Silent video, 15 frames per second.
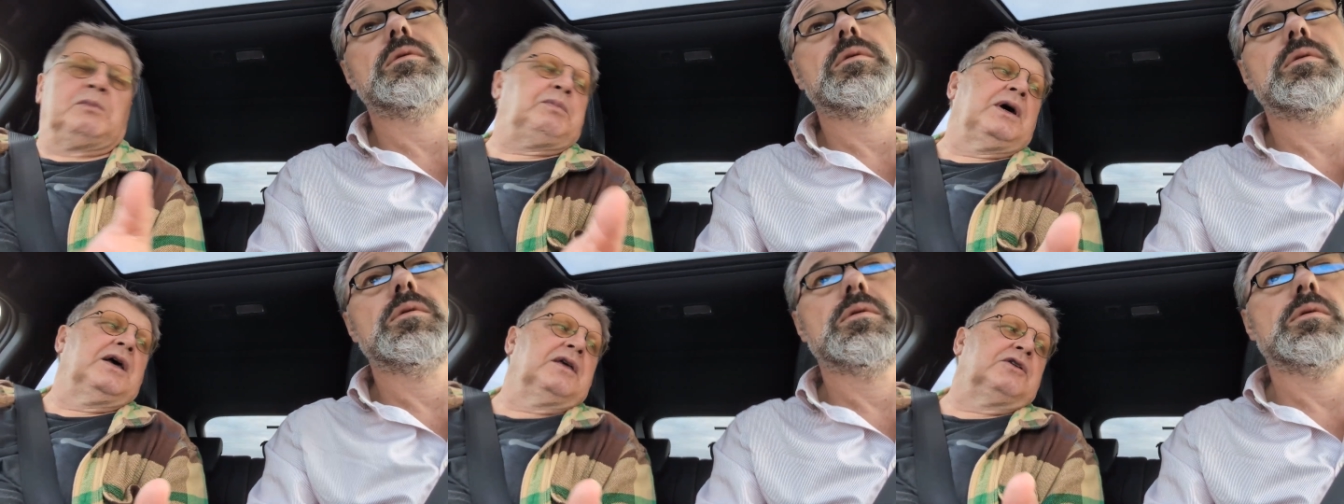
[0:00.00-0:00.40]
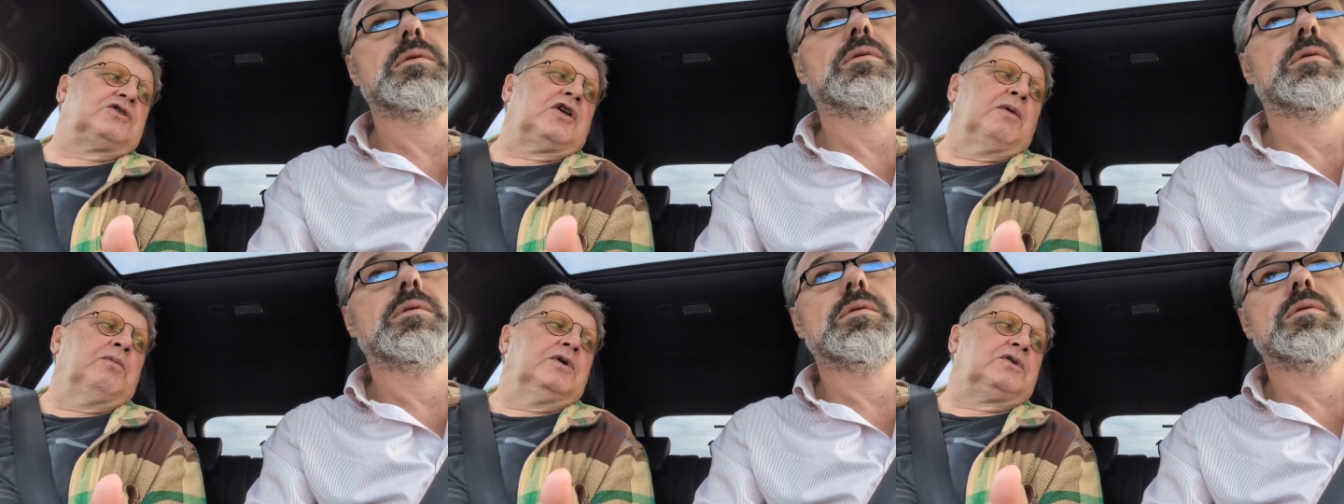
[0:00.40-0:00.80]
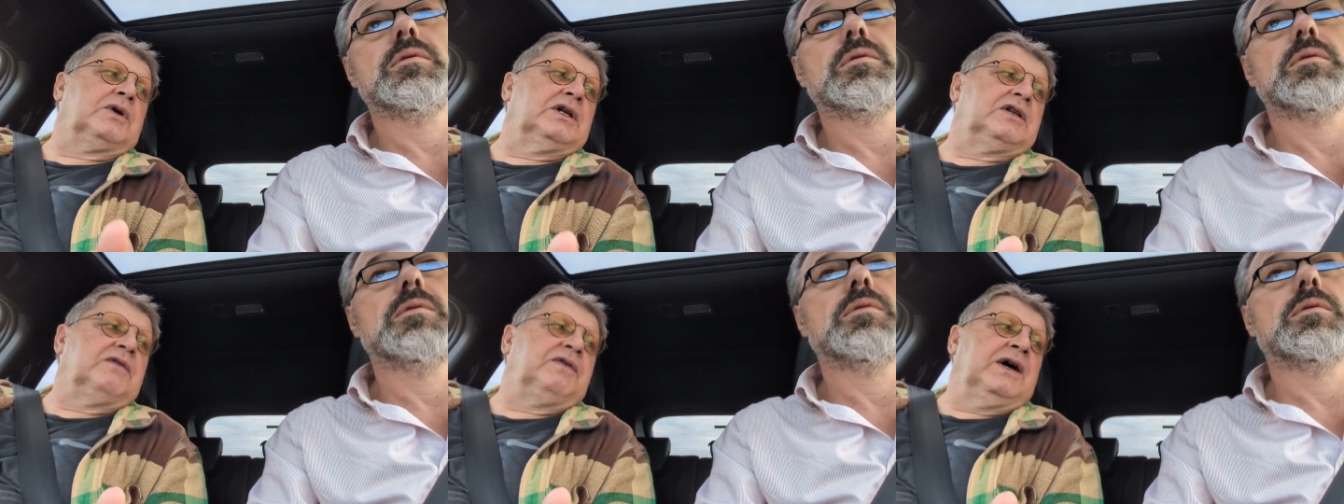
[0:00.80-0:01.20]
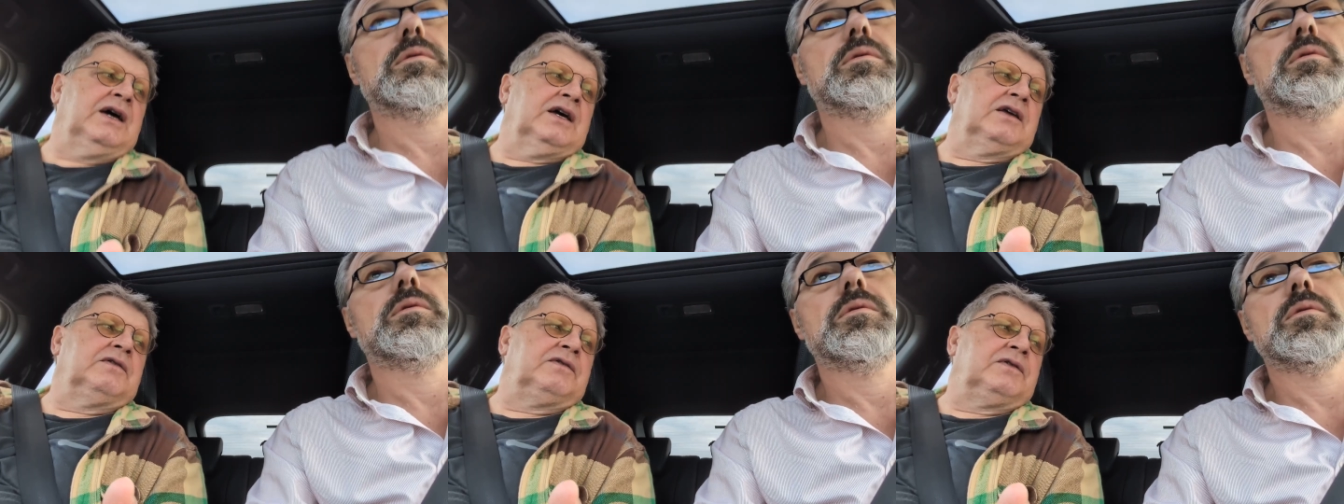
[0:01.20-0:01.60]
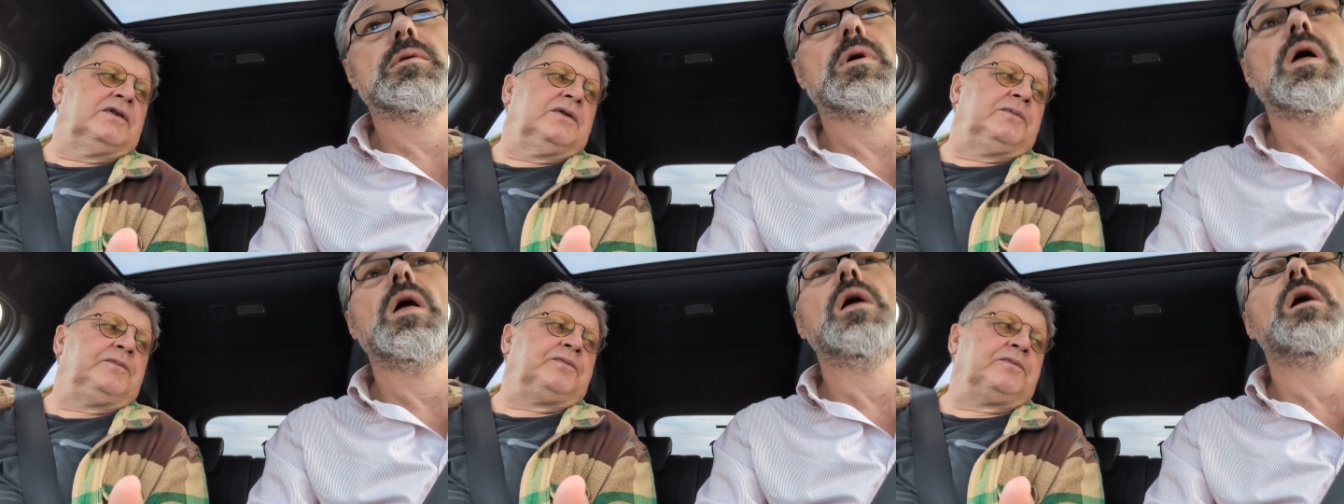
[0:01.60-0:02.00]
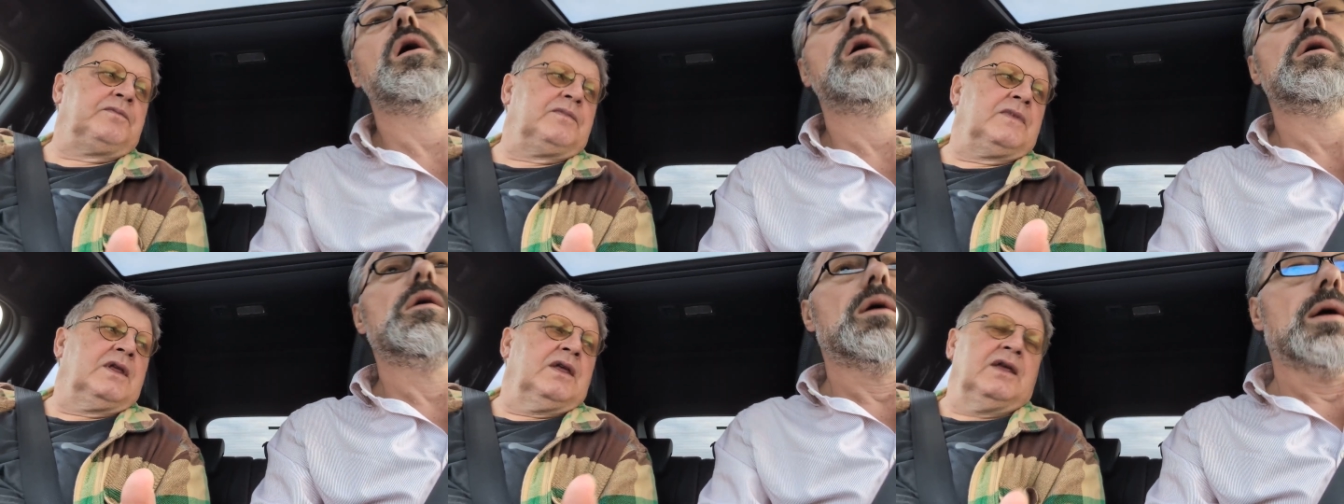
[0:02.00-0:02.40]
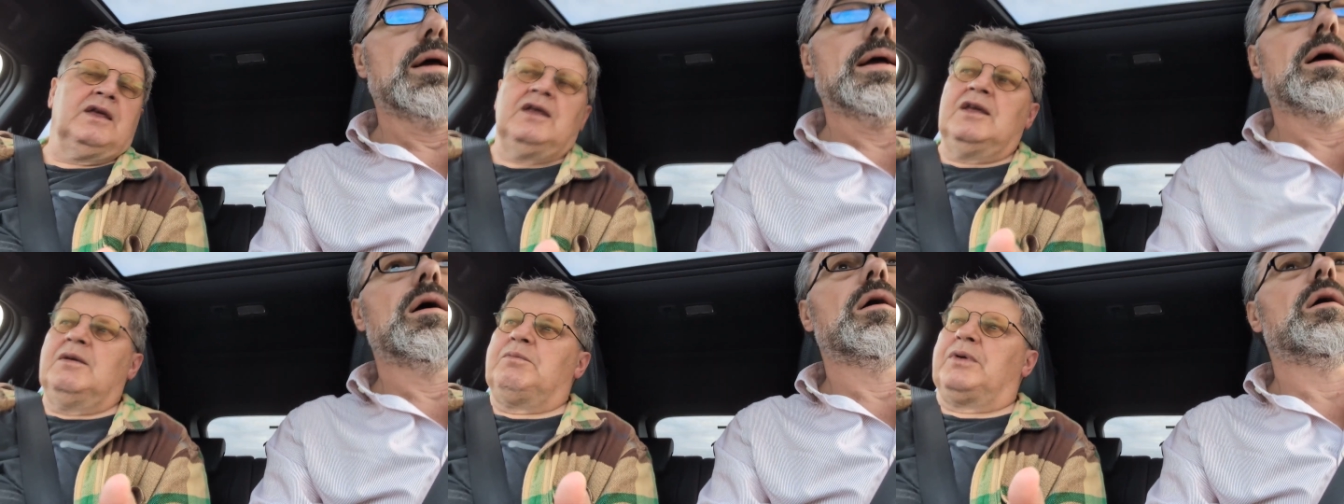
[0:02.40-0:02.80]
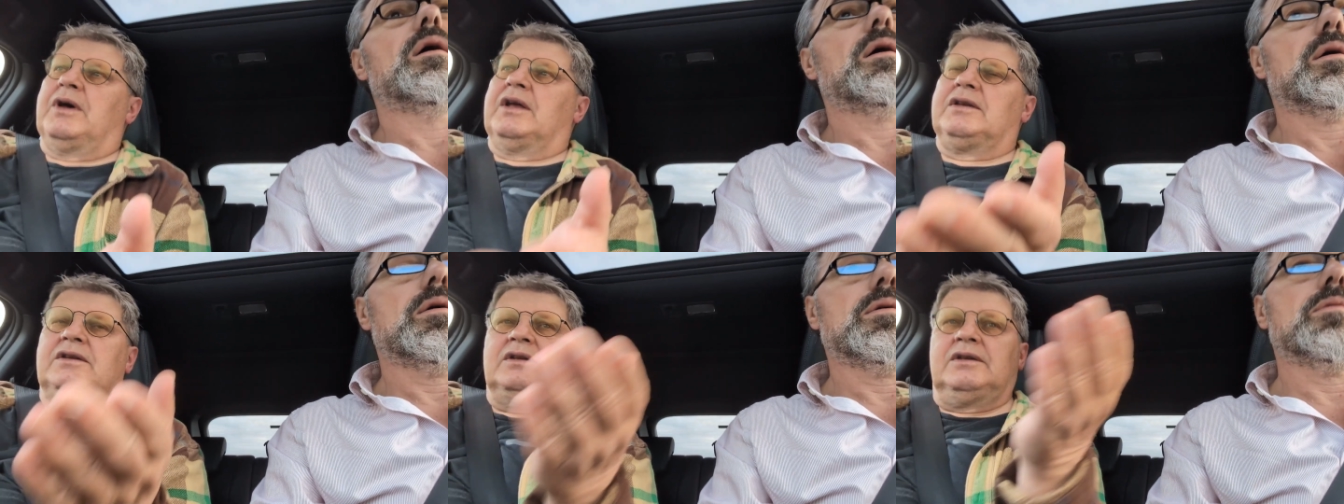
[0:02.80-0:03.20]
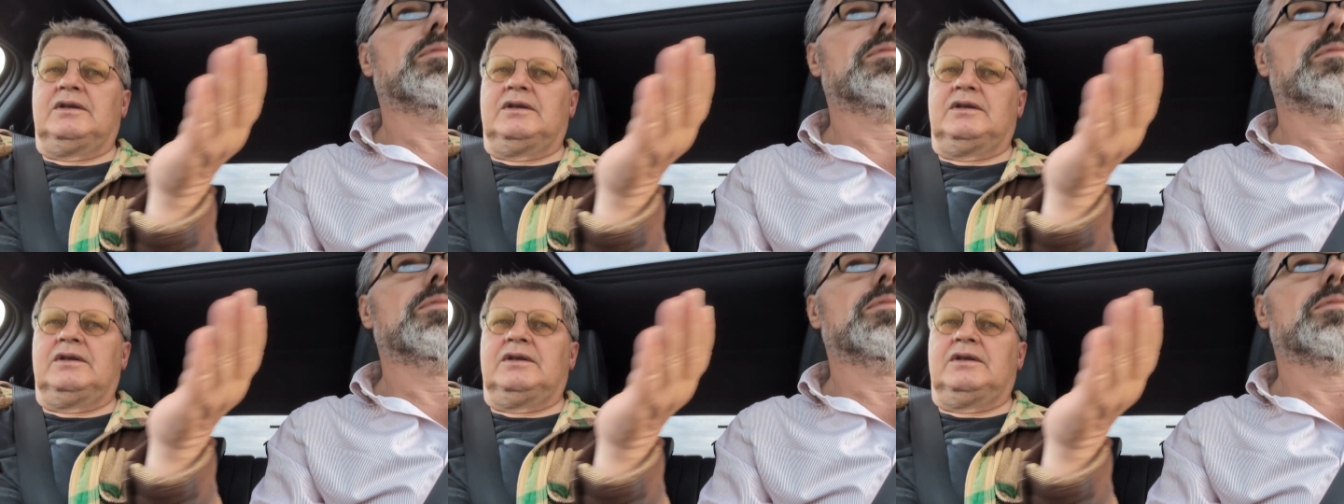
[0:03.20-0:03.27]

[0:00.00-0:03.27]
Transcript: by summer 25. But